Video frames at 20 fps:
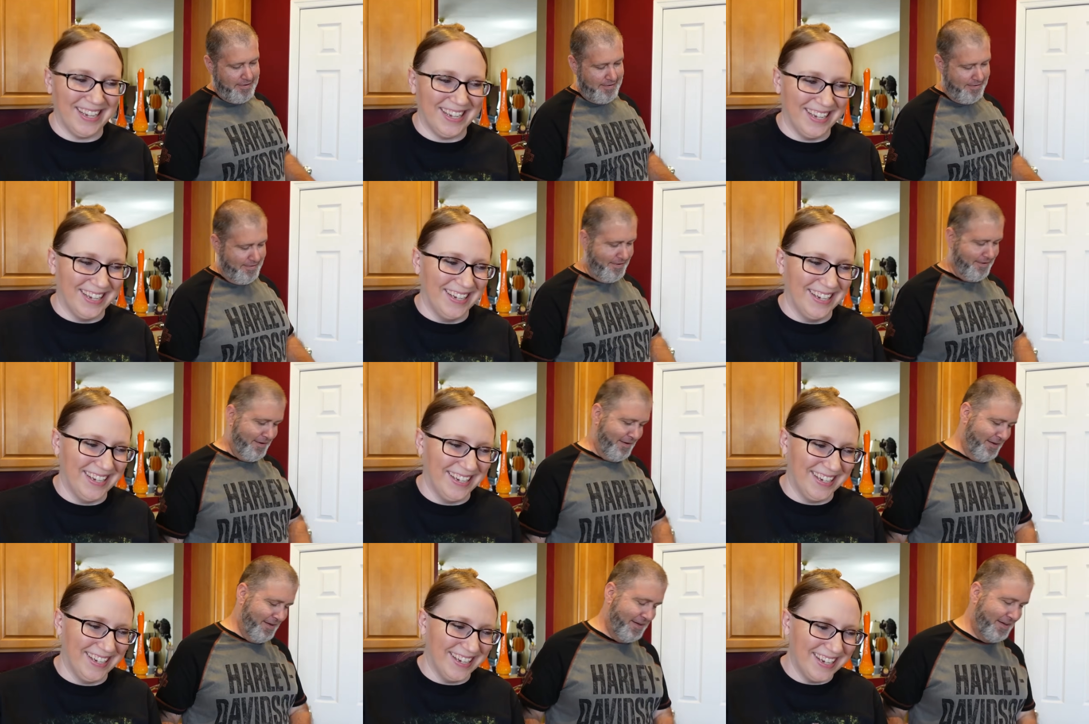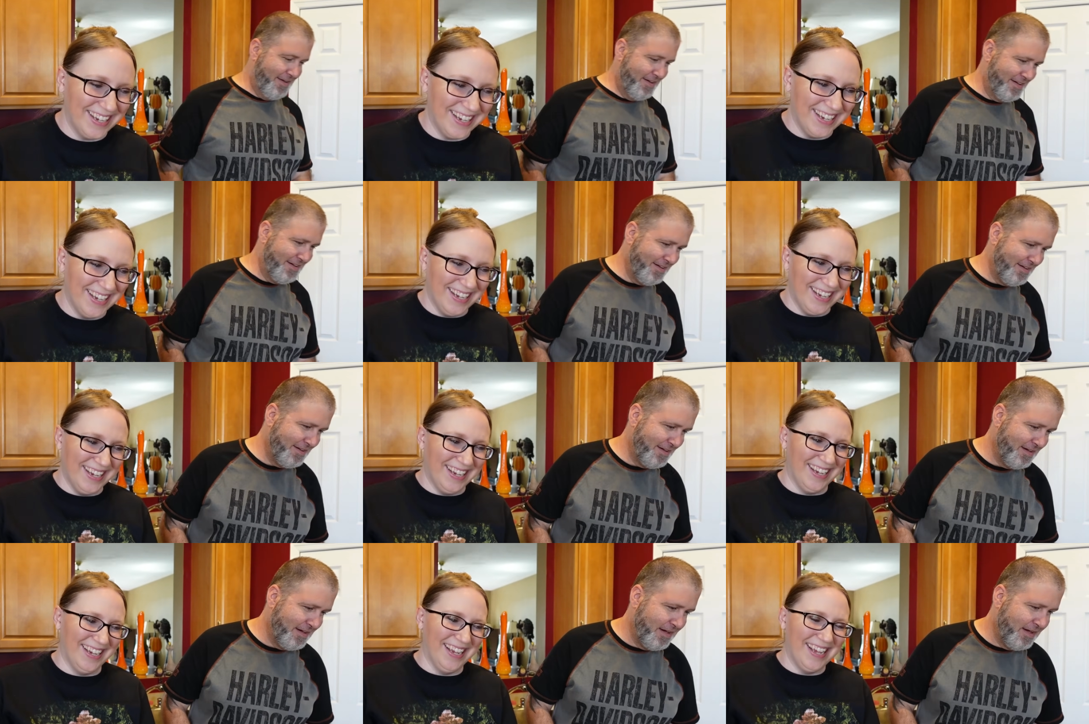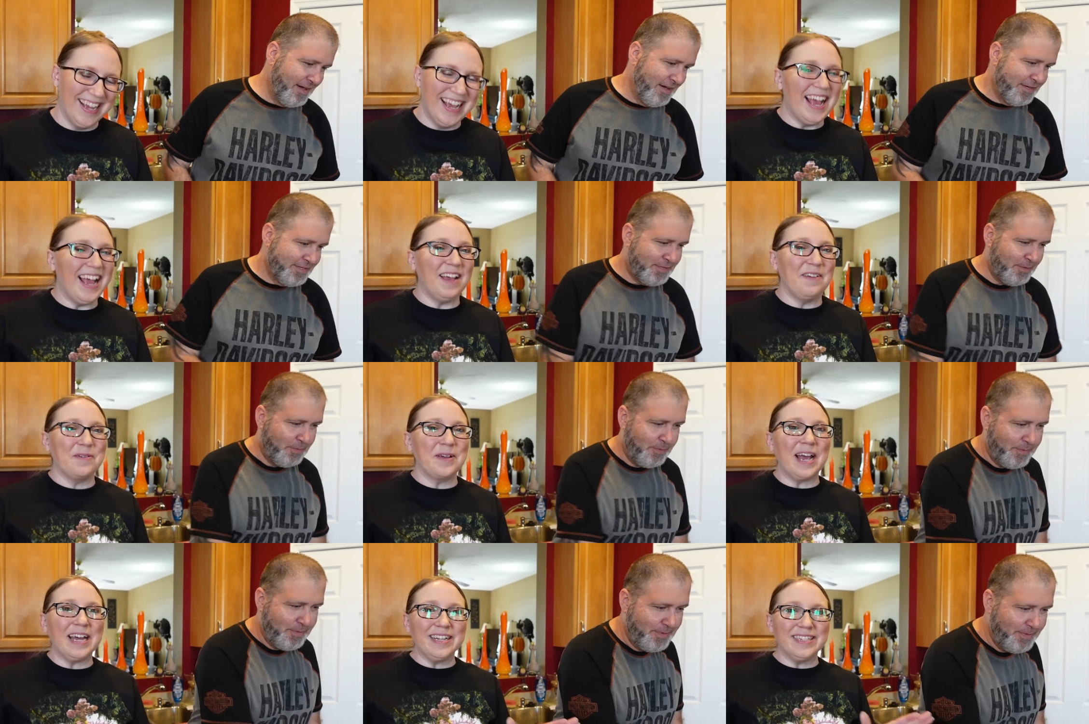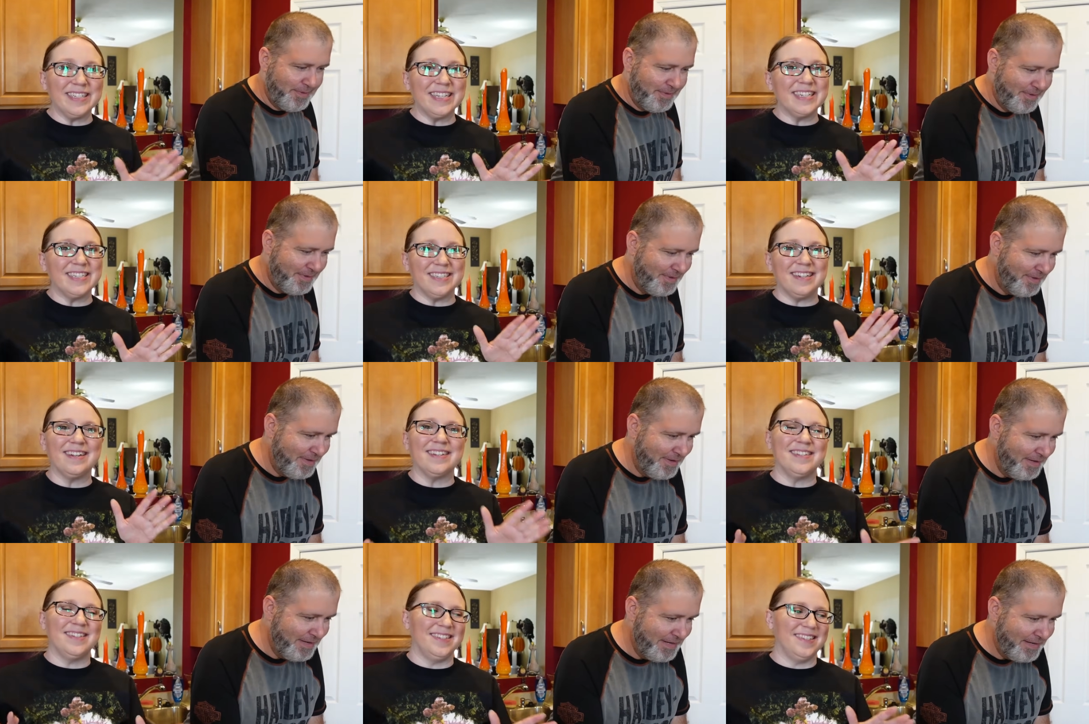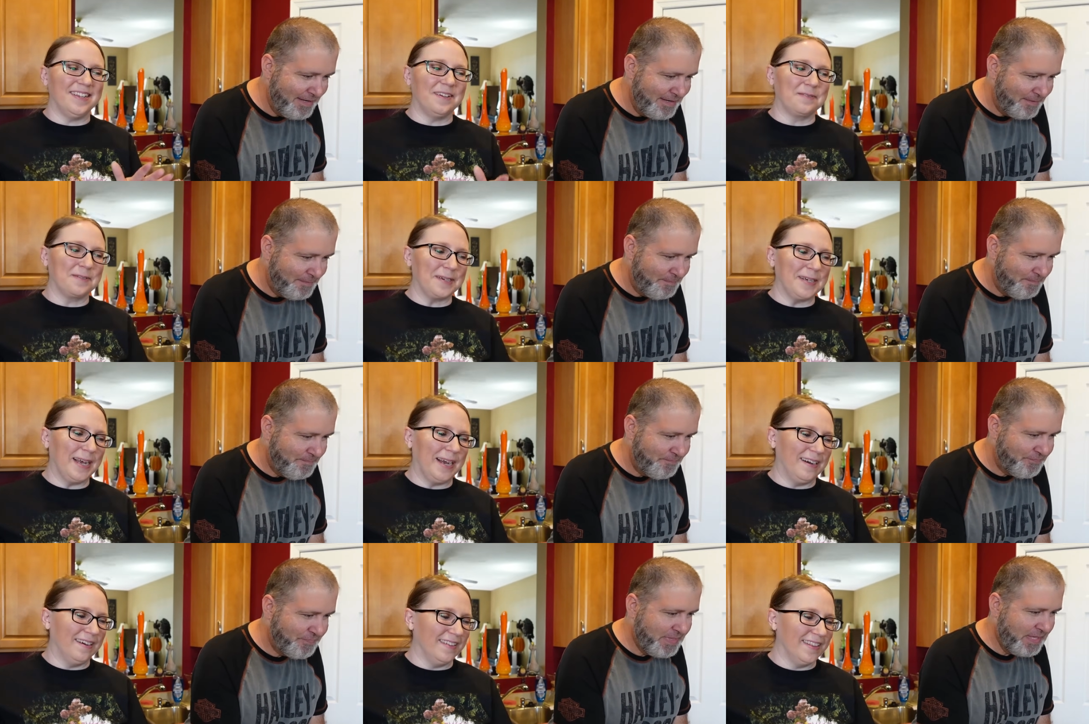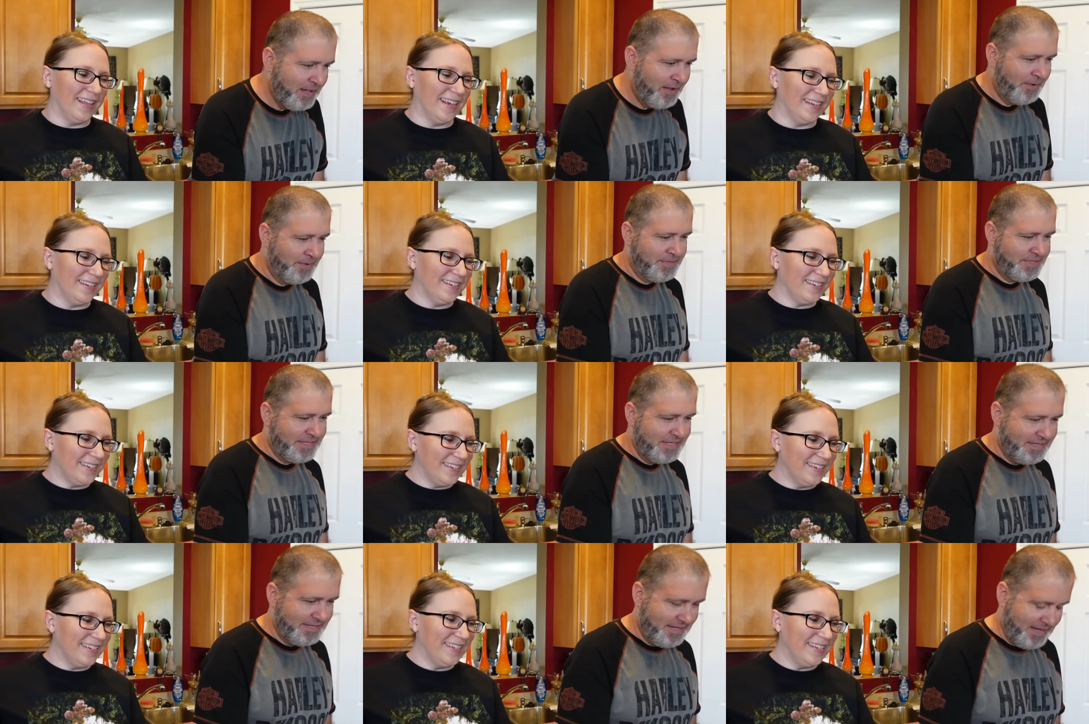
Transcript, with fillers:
Speaker 1: Burn. So we gotta take chances every now and then. Who's this